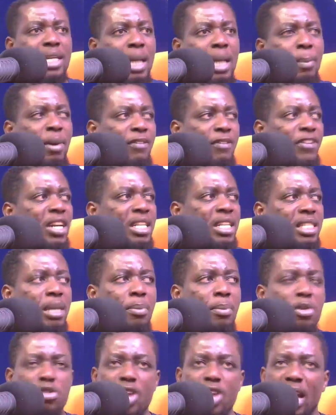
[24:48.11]
na my friend say
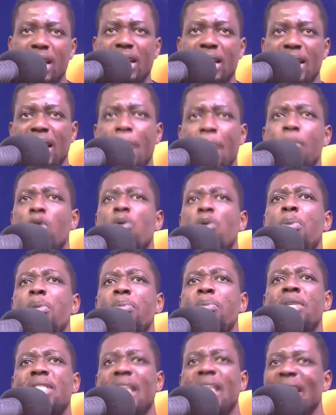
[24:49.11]
me niana na me who
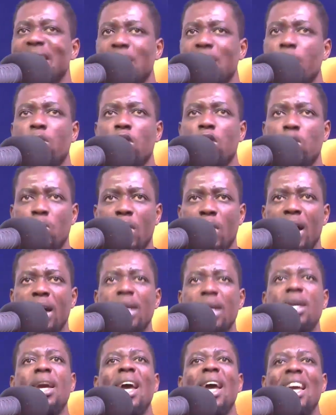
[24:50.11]
be say nye one hoa
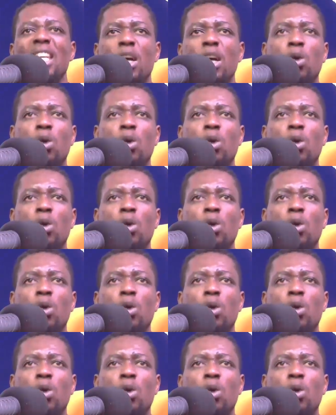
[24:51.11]
e ye